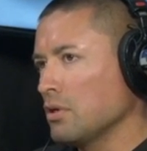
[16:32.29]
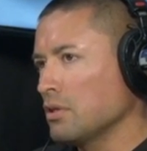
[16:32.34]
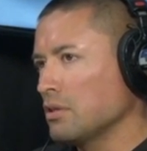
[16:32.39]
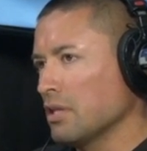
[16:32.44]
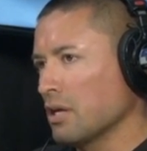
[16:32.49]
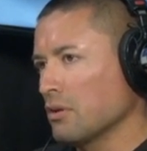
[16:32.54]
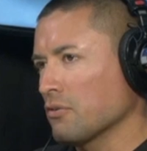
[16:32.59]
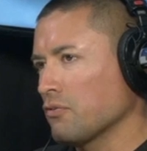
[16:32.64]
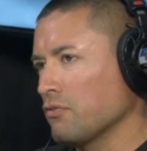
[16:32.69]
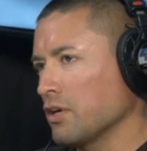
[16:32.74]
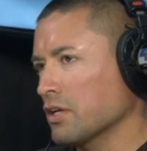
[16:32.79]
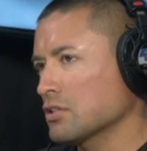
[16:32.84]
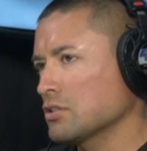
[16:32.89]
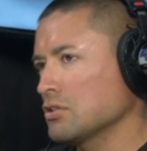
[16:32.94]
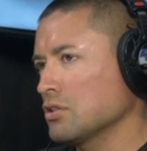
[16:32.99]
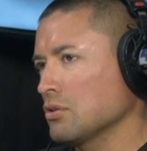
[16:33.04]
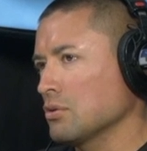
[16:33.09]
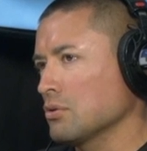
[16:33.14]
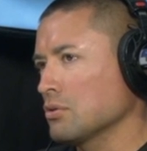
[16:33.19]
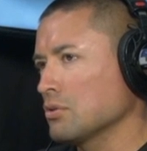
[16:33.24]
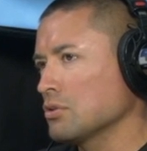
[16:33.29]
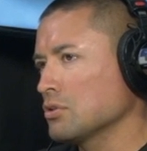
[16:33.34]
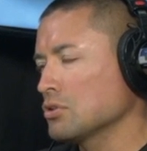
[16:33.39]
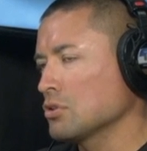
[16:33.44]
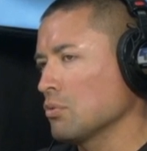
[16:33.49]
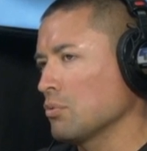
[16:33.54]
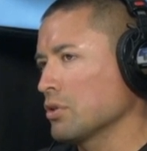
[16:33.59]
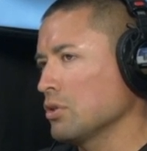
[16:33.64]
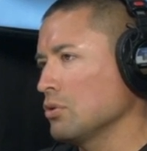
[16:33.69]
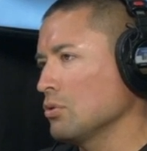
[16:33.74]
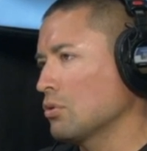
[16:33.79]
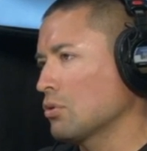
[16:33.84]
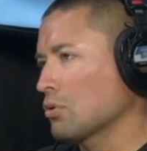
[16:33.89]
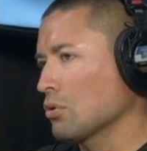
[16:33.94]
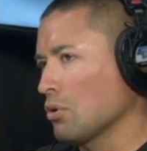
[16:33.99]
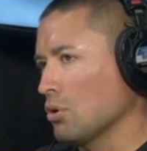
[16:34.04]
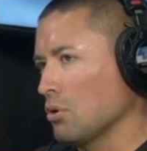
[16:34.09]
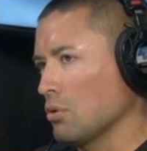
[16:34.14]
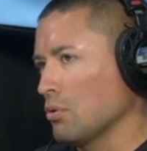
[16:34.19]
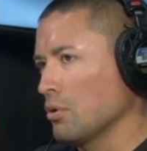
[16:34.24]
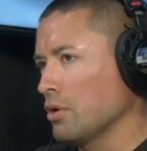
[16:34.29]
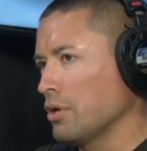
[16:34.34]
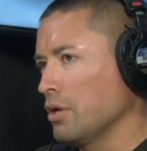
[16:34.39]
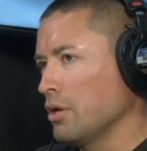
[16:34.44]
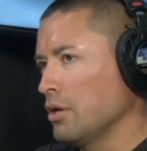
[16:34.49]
That affects you. So when you grow,